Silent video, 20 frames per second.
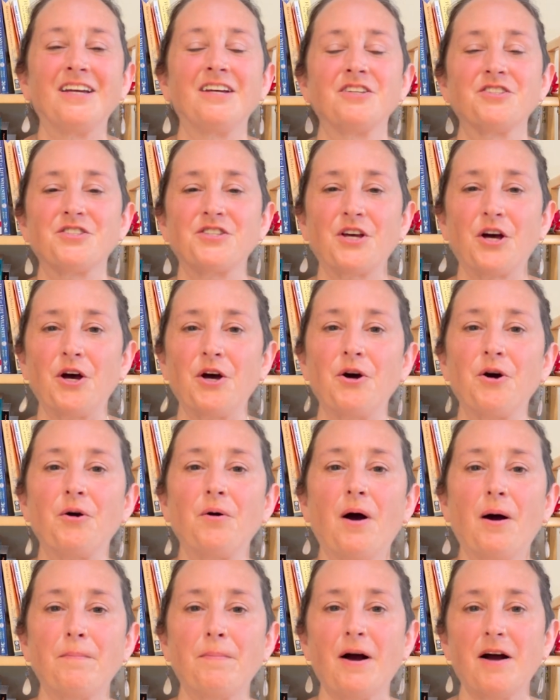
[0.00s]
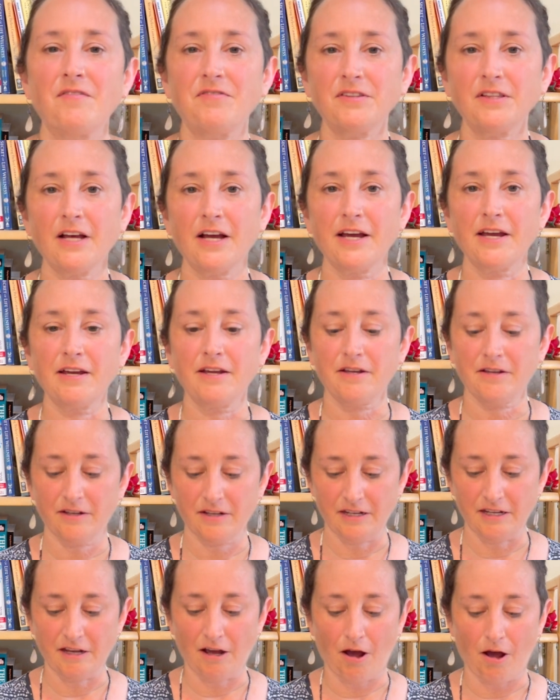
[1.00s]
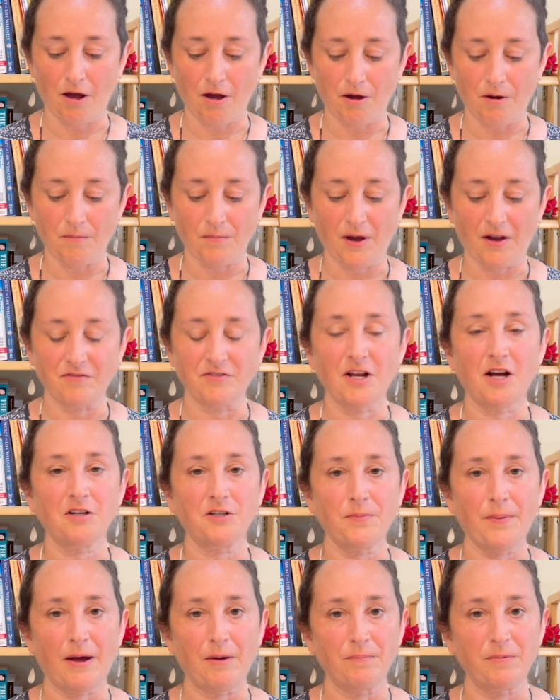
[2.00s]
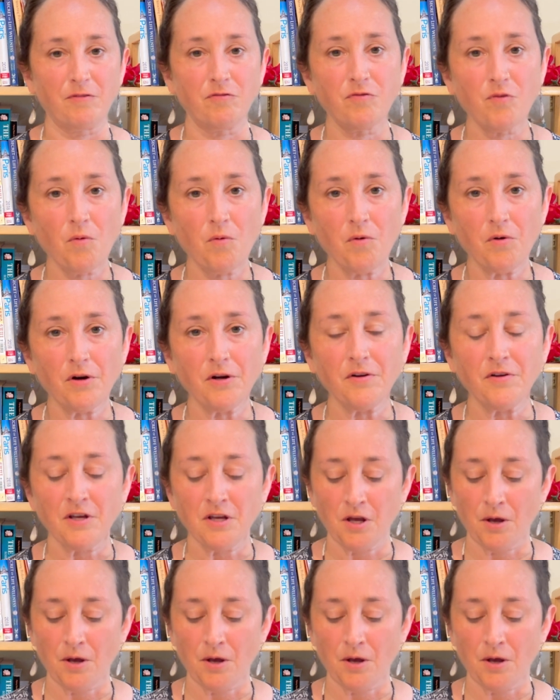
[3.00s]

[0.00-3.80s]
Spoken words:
So apophyllite, I've talked about before,